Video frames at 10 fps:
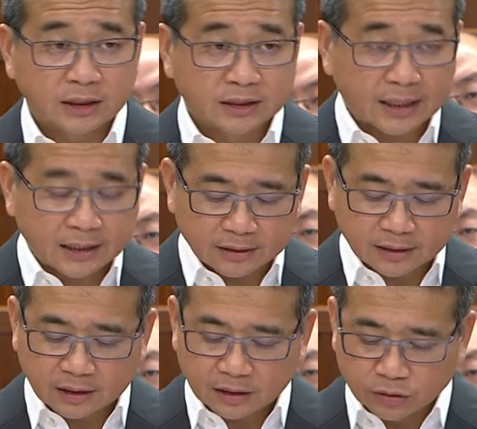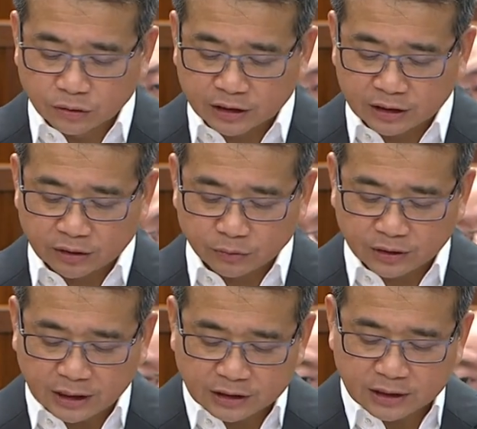will be decided and negotiated
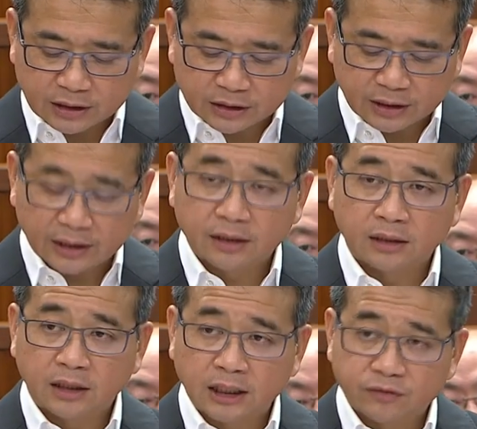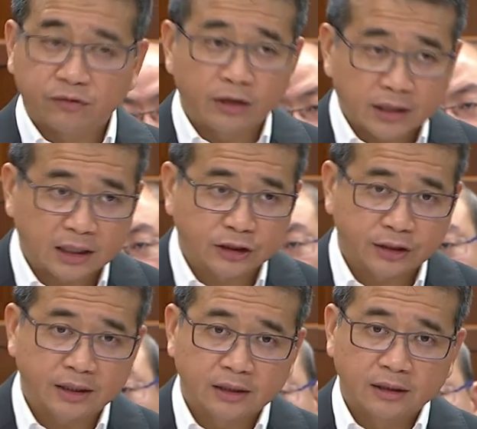with each country, each foreign
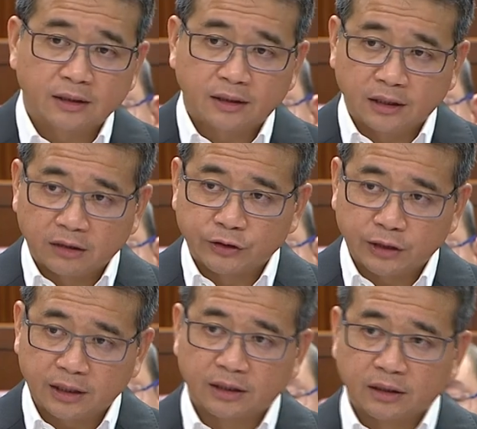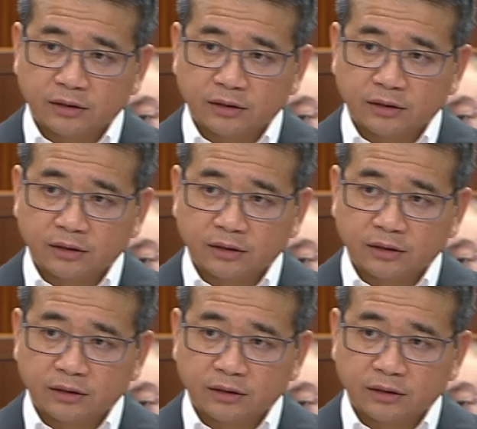country, individually.